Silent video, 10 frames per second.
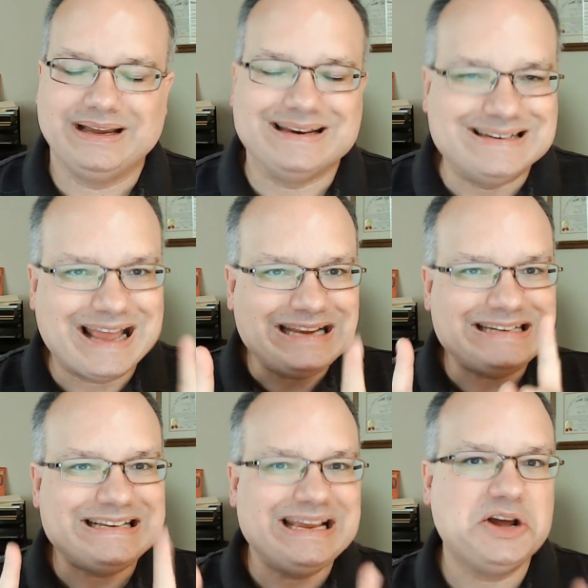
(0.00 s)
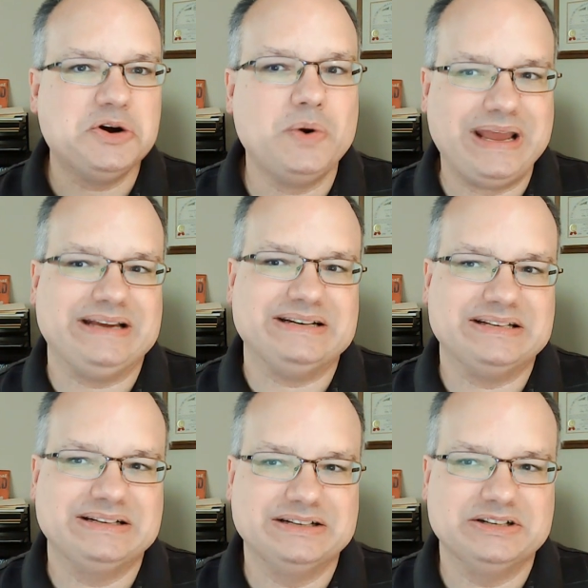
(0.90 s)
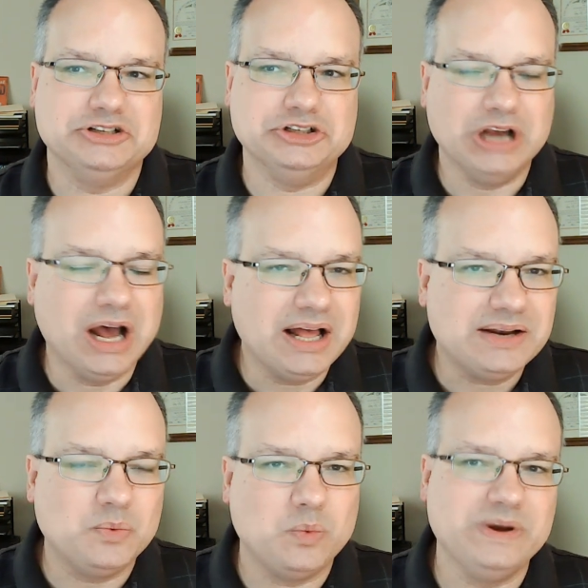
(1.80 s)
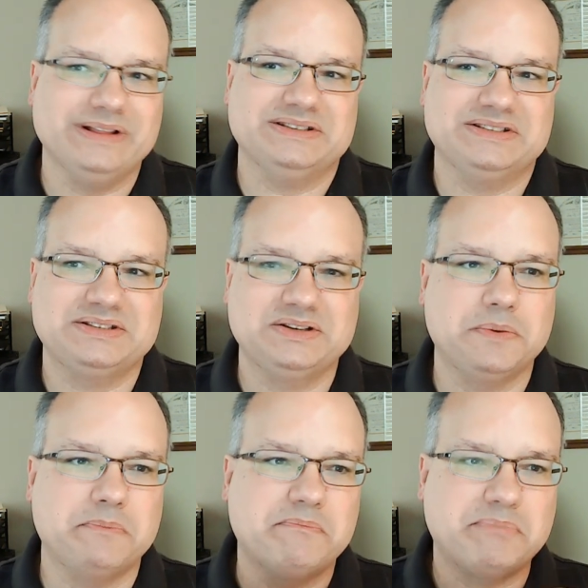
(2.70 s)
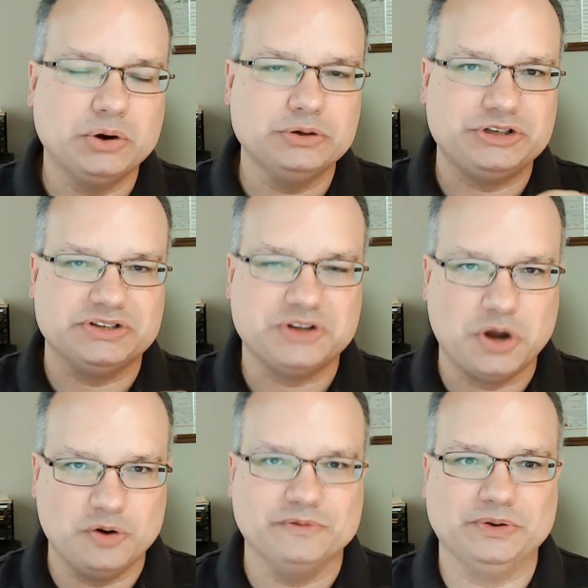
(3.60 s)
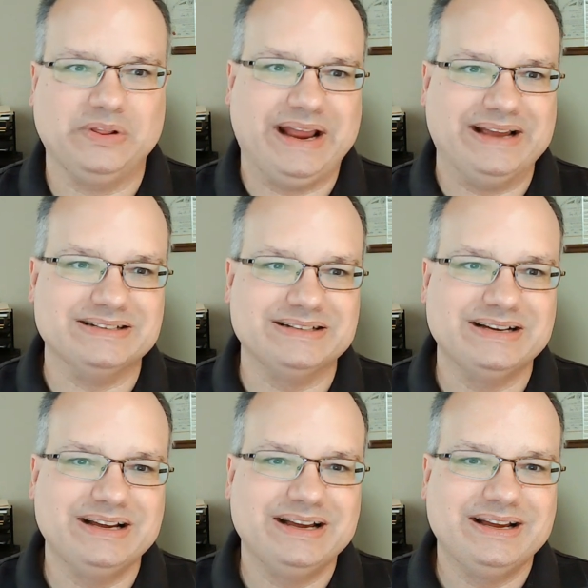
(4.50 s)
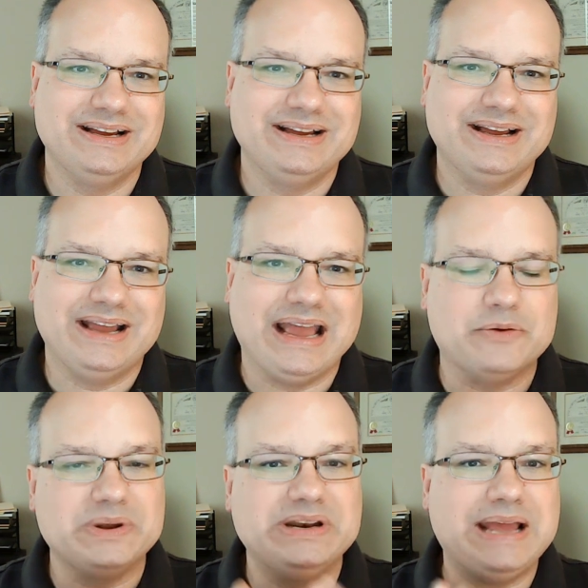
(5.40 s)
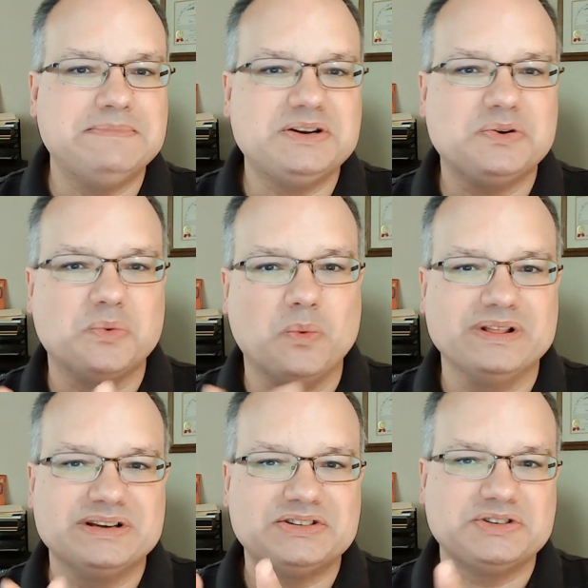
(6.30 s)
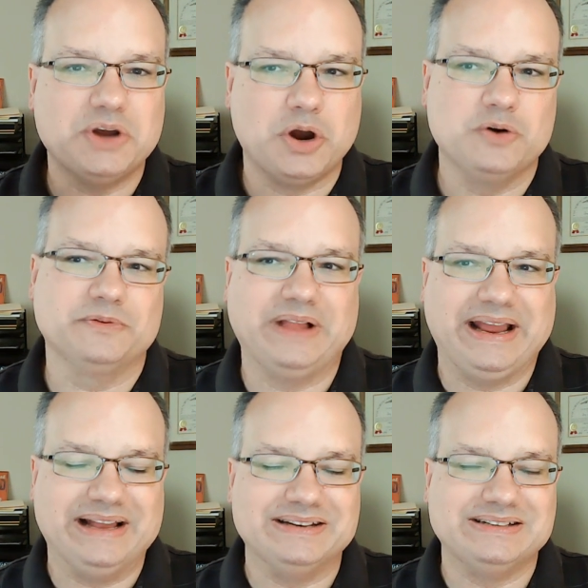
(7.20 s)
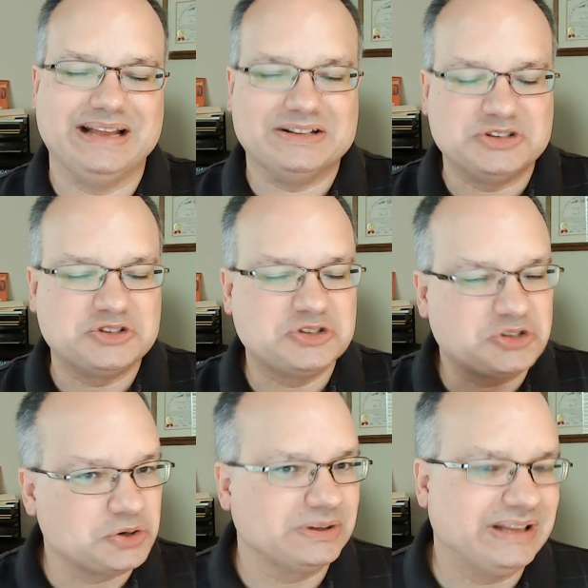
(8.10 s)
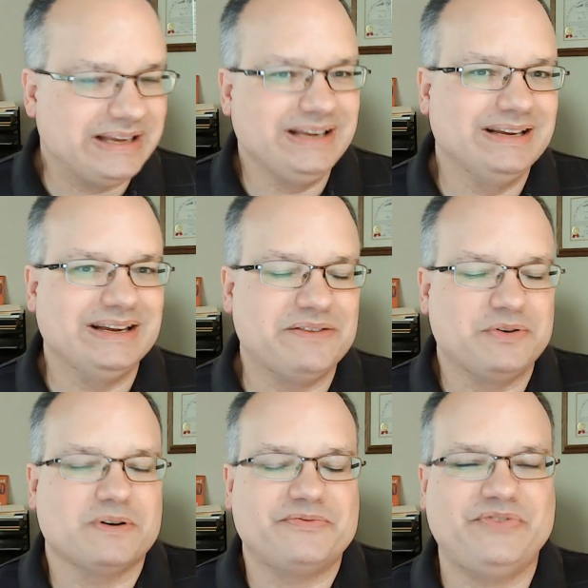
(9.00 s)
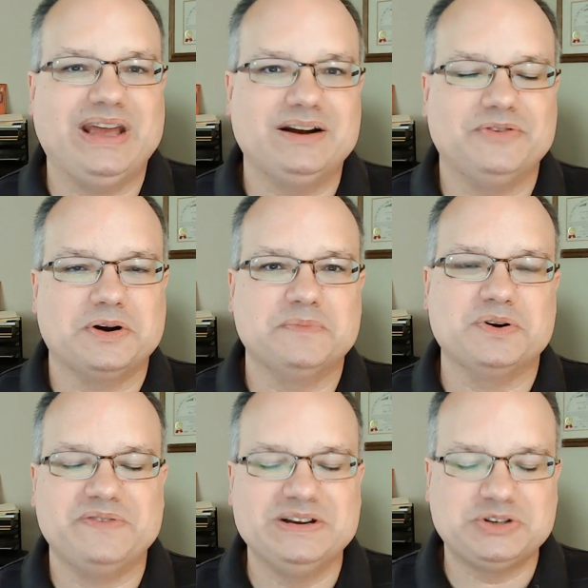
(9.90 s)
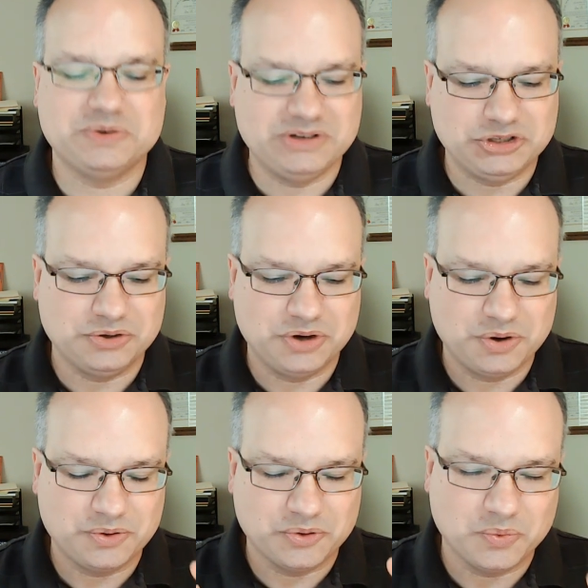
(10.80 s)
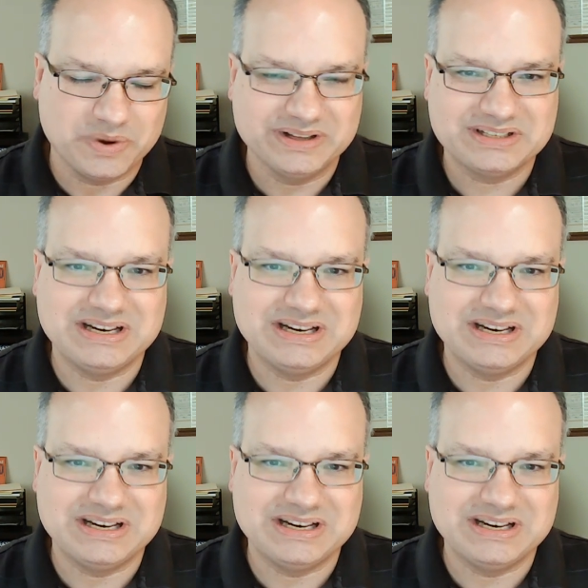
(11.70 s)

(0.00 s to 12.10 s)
In nineteen oh eight, John Willys purchased Overland and renamed it Willys Overland. And certainly, if you're a fan of automotive histories, you know the Willys